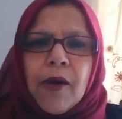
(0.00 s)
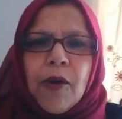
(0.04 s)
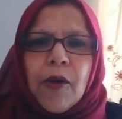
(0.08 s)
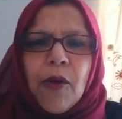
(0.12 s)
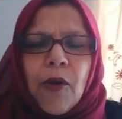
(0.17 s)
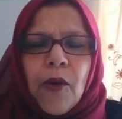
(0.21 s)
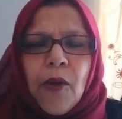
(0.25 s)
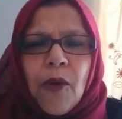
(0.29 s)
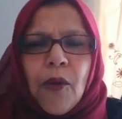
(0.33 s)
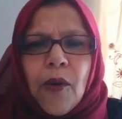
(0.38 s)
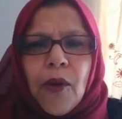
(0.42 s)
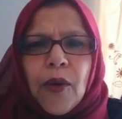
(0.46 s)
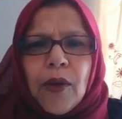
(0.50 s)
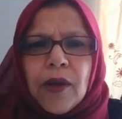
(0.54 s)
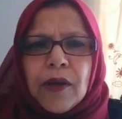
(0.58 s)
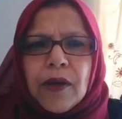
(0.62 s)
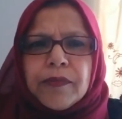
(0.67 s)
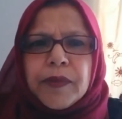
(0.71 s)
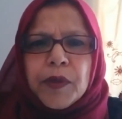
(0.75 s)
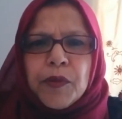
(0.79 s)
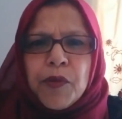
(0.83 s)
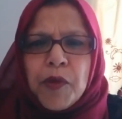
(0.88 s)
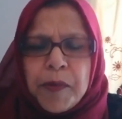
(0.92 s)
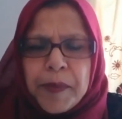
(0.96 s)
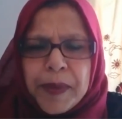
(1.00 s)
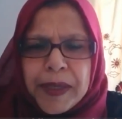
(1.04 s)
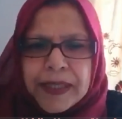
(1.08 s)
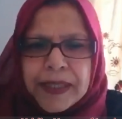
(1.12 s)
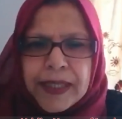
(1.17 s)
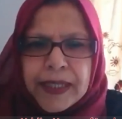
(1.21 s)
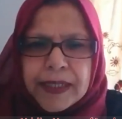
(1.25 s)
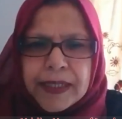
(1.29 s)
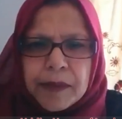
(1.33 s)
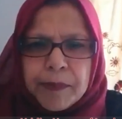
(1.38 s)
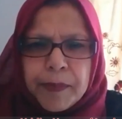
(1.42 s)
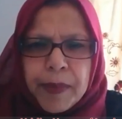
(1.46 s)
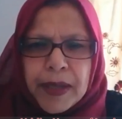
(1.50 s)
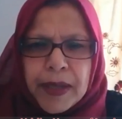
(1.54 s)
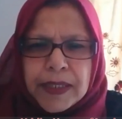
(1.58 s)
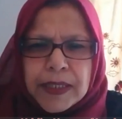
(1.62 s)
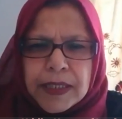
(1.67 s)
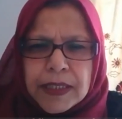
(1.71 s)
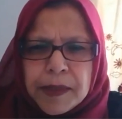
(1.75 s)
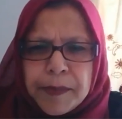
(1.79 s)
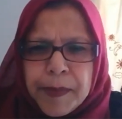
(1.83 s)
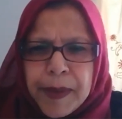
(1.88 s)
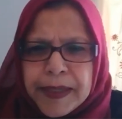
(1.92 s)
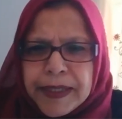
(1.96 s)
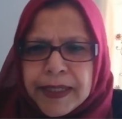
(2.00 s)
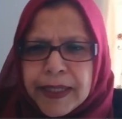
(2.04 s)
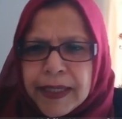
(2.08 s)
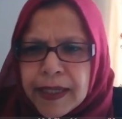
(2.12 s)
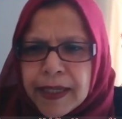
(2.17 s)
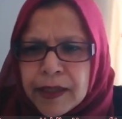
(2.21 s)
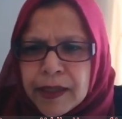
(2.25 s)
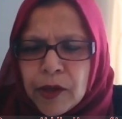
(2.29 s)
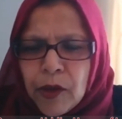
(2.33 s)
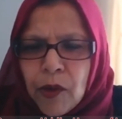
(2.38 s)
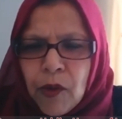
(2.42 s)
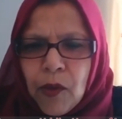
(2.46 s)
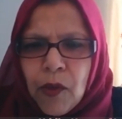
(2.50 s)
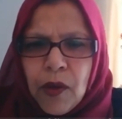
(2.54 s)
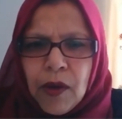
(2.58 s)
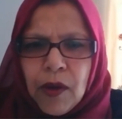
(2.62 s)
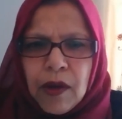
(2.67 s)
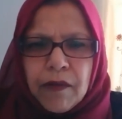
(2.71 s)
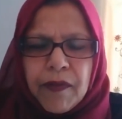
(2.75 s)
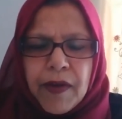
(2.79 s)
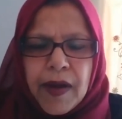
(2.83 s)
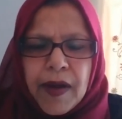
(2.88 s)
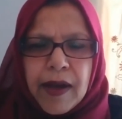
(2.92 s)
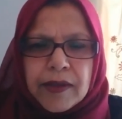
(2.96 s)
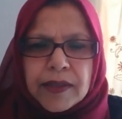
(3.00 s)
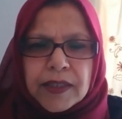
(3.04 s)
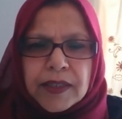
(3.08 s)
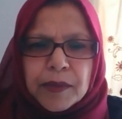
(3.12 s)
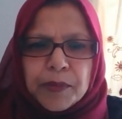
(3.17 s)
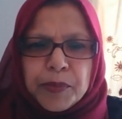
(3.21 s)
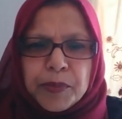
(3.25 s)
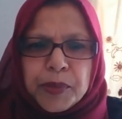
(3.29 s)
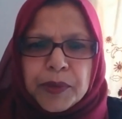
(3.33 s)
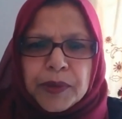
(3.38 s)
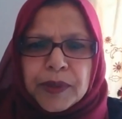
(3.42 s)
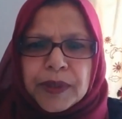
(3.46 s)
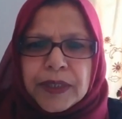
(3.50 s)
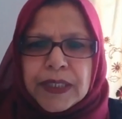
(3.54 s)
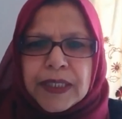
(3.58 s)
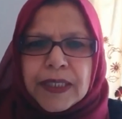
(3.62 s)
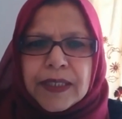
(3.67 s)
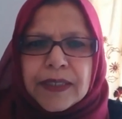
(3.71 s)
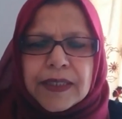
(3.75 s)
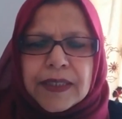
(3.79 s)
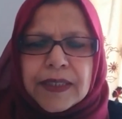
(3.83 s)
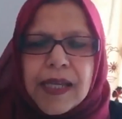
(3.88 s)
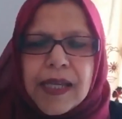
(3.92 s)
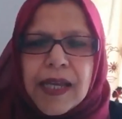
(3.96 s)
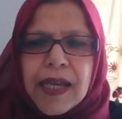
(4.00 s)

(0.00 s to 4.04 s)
All of the women that are participating and all of our supporters.